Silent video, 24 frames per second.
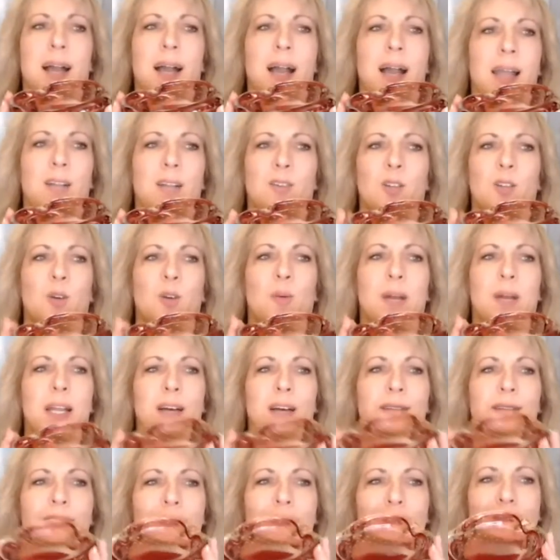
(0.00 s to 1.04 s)
I don't know what
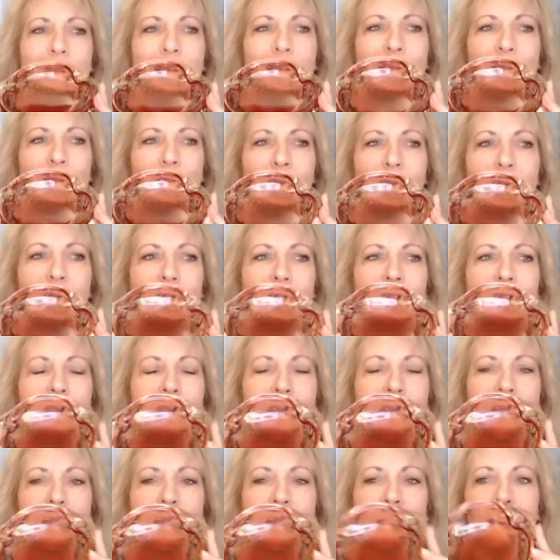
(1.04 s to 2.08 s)
else to say about it.
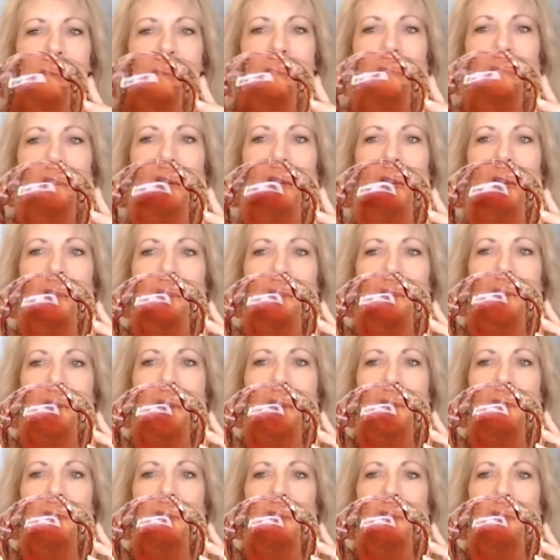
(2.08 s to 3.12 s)
Look, can we just call it
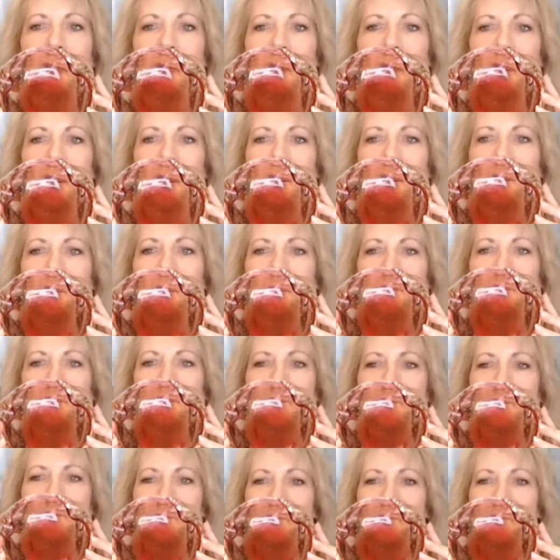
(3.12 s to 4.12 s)
Lavender Rose?